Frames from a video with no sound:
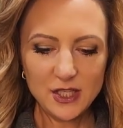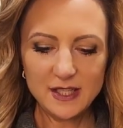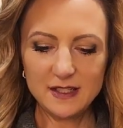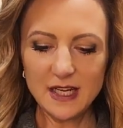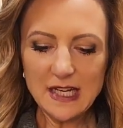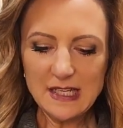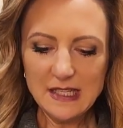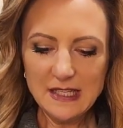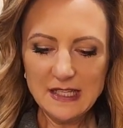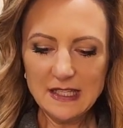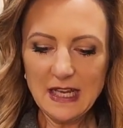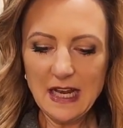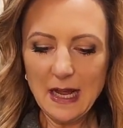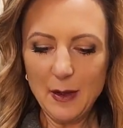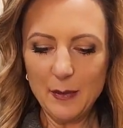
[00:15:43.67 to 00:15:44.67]
It's nice and
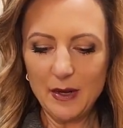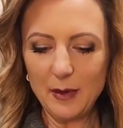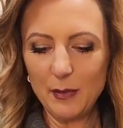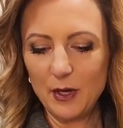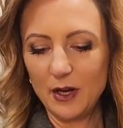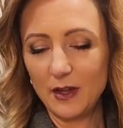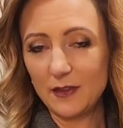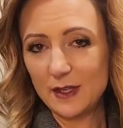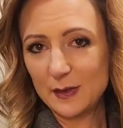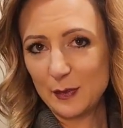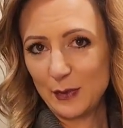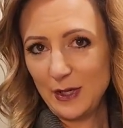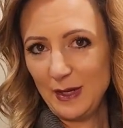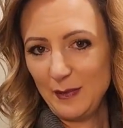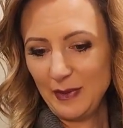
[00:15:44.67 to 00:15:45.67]
set up, and I put it on this
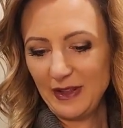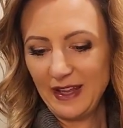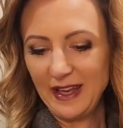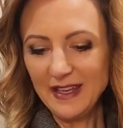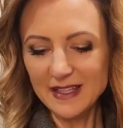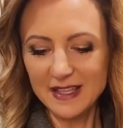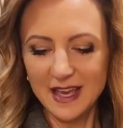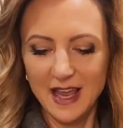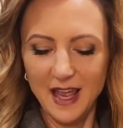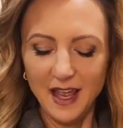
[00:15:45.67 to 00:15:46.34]
pretty plate.